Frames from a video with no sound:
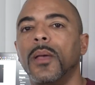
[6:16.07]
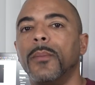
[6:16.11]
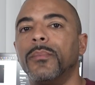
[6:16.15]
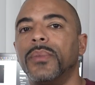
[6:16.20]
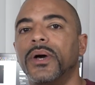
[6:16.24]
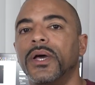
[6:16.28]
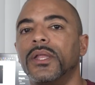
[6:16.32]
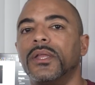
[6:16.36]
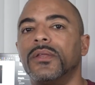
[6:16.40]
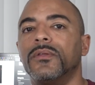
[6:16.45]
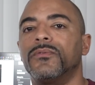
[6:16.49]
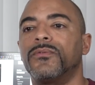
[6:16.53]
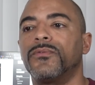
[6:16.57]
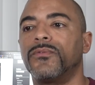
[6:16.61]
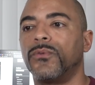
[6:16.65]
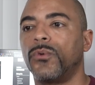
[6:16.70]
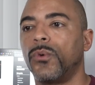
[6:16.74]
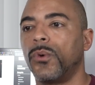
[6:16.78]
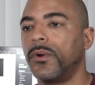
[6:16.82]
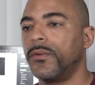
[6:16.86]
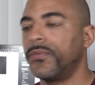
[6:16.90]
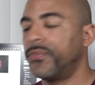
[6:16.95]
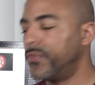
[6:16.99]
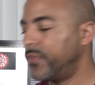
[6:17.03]
But
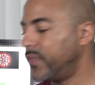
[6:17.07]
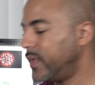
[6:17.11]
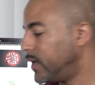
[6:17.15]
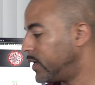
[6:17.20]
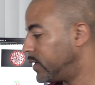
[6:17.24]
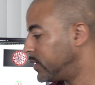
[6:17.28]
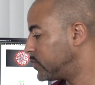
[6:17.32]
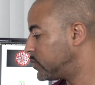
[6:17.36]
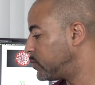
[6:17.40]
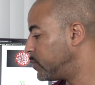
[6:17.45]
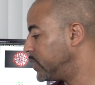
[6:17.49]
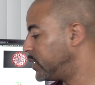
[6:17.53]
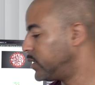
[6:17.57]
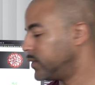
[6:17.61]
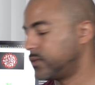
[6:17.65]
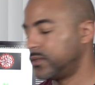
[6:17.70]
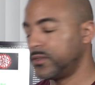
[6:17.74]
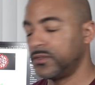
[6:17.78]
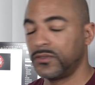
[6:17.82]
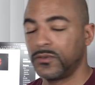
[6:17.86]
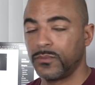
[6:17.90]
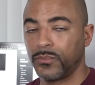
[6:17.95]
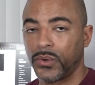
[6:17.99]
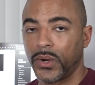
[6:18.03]
for this, because
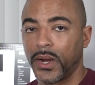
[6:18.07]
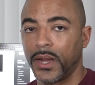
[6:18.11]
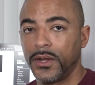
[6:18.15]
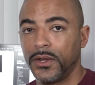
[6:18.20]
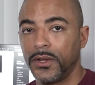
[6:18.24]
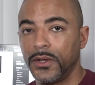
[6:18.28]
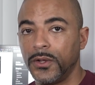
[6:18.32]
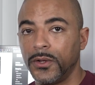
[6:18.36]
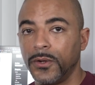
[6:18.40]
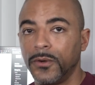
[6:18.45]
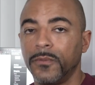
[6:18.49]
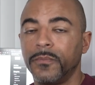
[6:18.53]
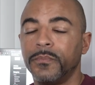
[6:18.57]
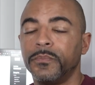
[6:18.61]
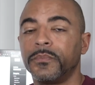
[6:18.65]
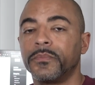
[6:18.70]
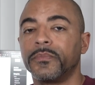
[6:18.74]
this is brand new,